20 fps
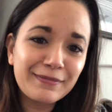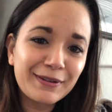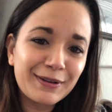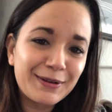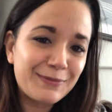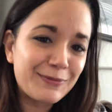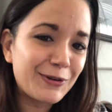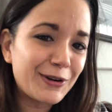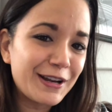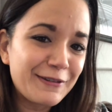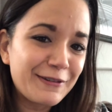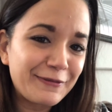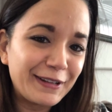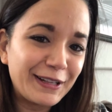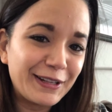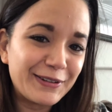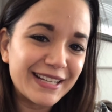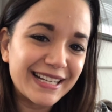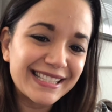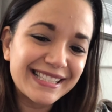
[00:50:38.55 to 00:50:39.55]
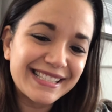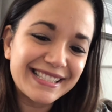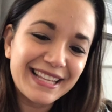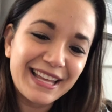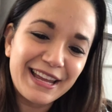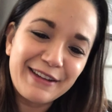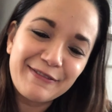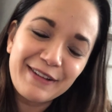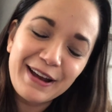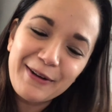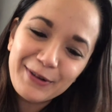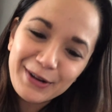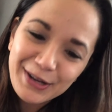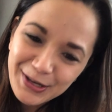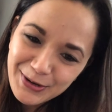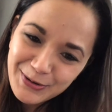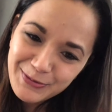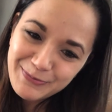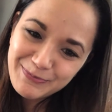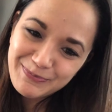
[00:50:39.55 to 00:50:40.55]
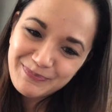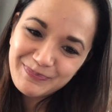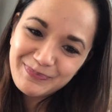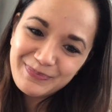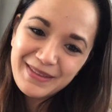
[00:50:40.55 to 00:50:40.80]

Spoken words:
Good morning, fellow debt slave. How are you?